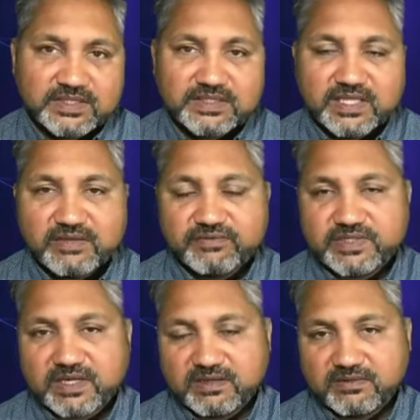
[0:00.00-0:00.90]

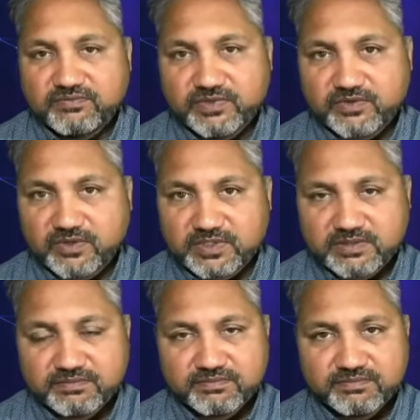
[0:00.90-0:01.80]
Devata, we call
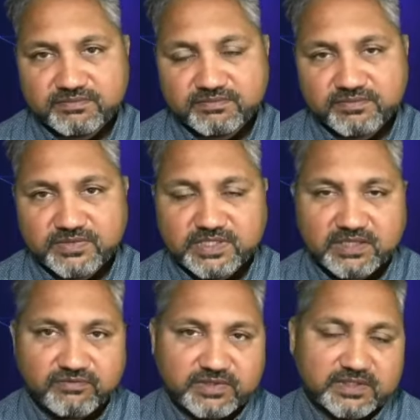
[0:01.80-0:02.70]
them,
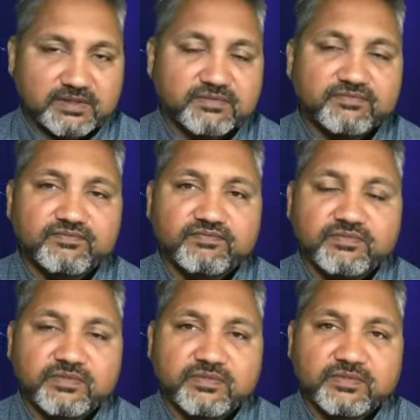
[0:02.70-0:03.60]
Devi,
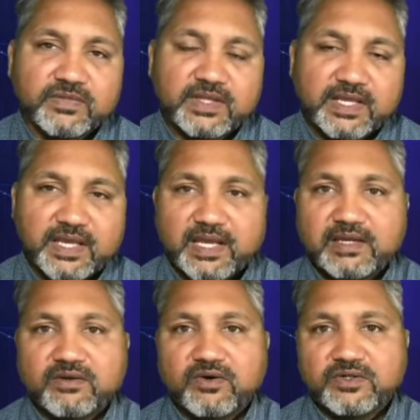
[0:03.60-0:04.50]

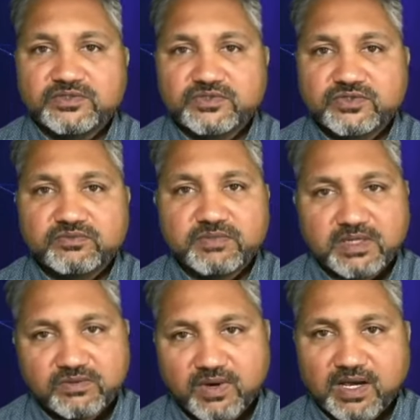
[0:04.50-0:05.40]
and also
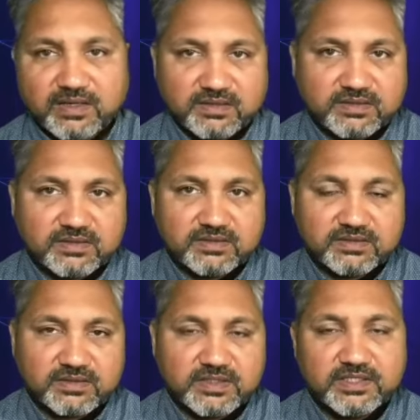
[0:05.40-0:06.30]
Bhagwan,
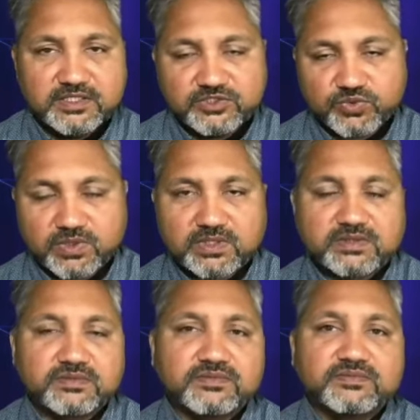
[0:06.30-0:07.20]
Ishwar.
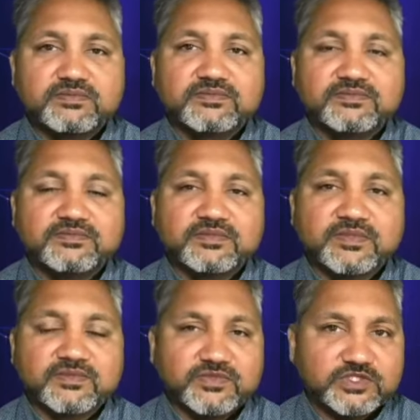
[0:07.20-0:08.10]

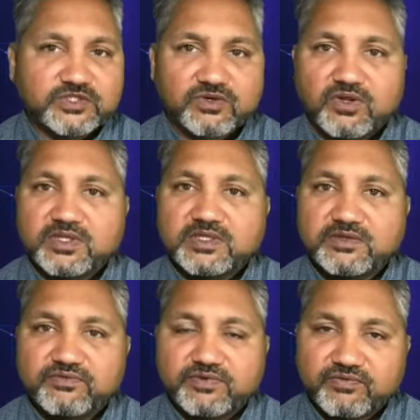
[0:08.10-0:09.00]
These are all the
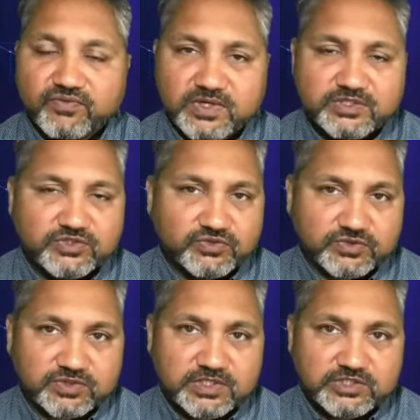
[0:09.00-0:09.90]
different words
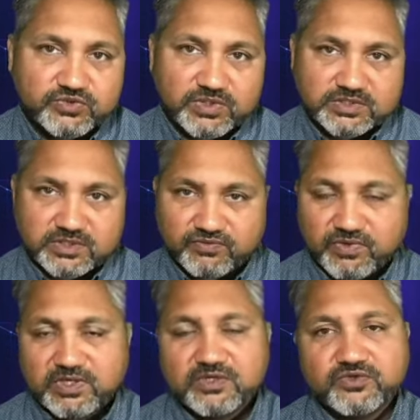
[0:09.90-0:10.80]
used. Ishwar is a
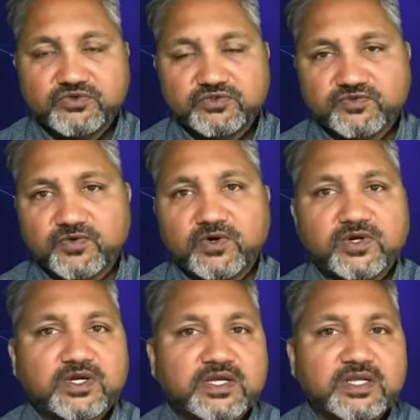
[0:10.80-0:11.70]
word used
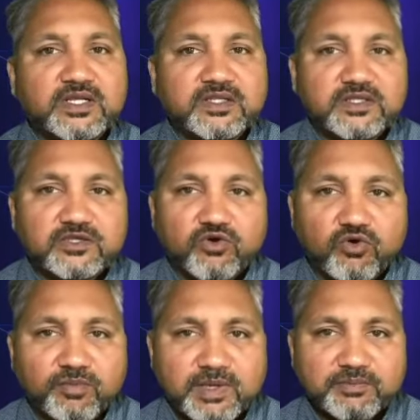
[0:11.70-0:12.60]
for the
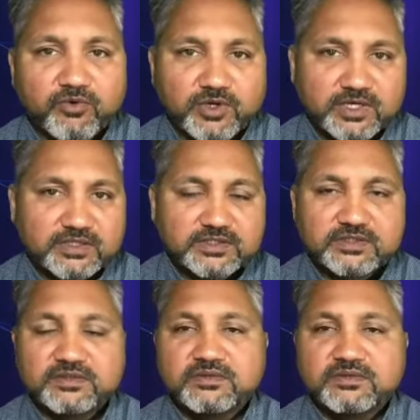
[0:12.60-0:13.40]
omnipotent,